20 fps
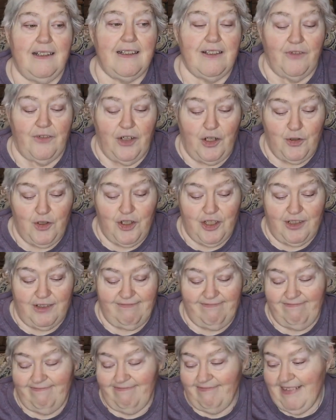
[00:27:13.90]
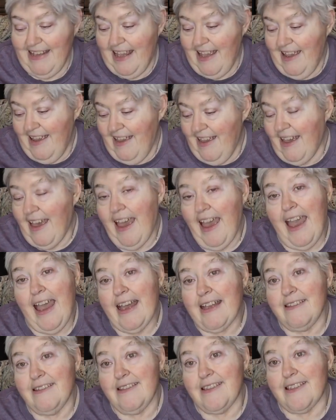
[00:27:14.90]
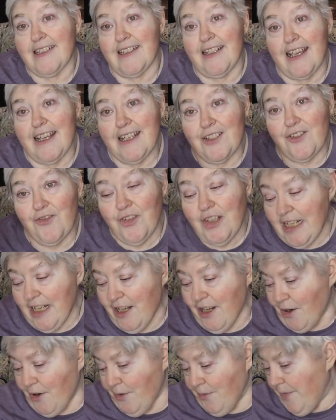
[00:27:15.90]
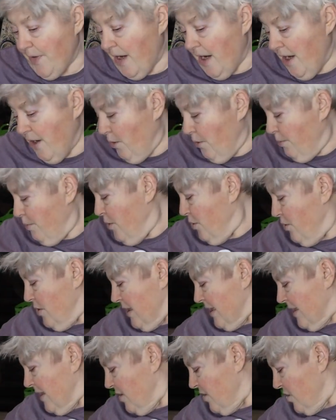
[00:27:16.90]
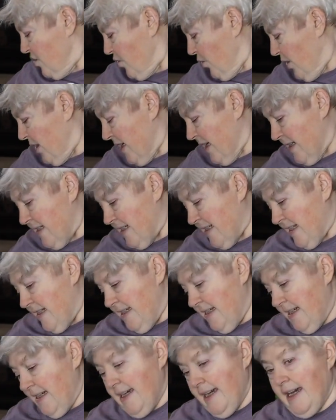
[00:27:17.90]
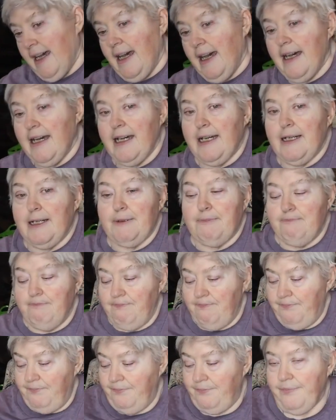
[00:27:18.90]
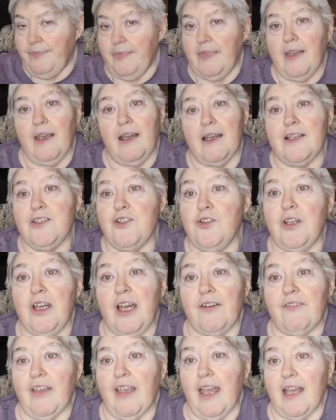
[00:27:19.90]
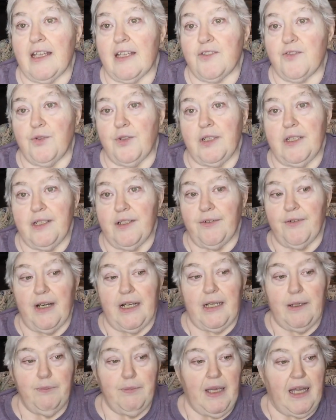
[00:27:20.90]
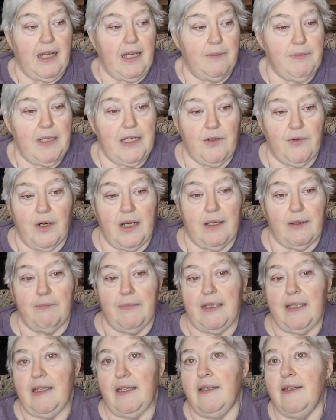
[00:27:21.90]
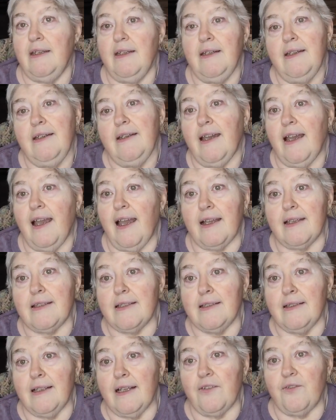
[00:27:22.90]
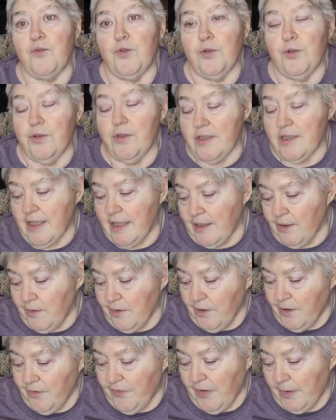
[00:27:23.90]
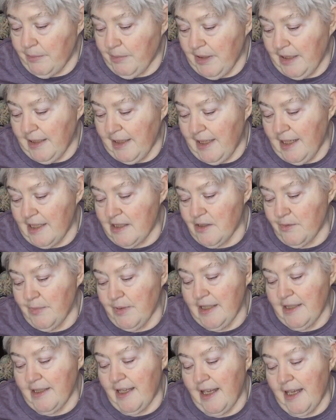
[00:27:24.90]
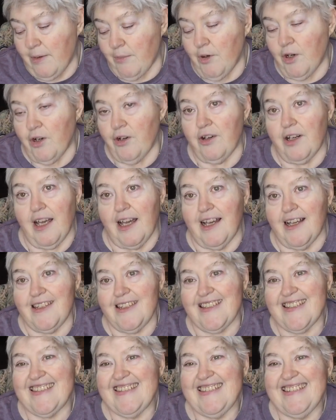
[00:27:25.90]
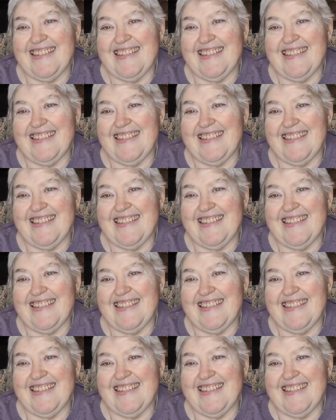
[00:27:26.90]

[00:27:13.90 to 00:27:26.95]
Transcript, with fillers: devotion and today's video. I hope you did enjoy it. Um, I do have cats running around behind me around acting like fools. I don't know if I'm going to catch them in the camera or not.